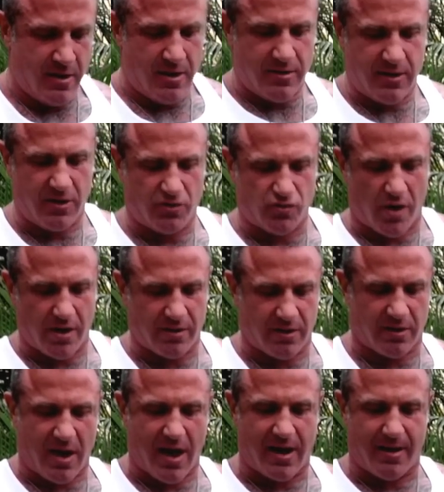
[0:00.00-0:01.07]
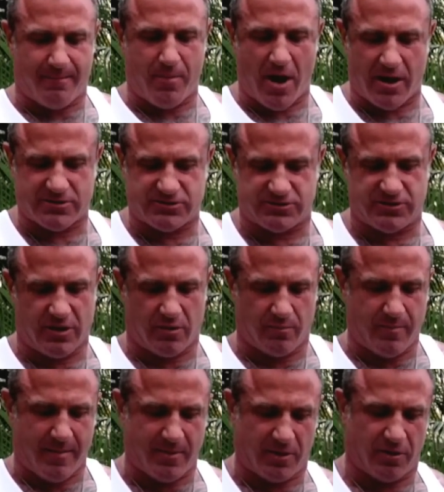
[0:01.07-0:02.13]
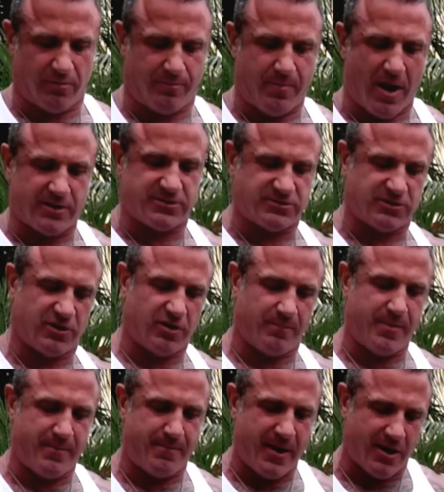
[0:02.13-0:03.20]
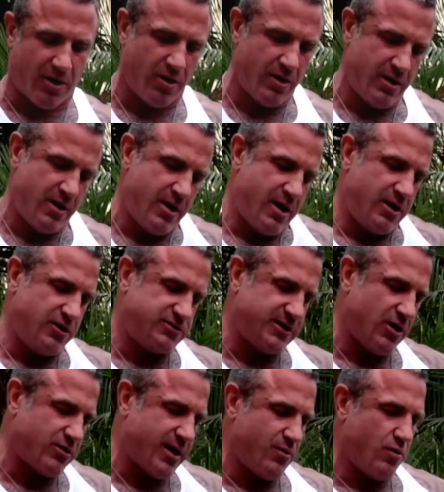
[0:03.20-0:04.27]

And then you draw a little line in a box, maybe a little box that's a little bit bigger. And you say, okay,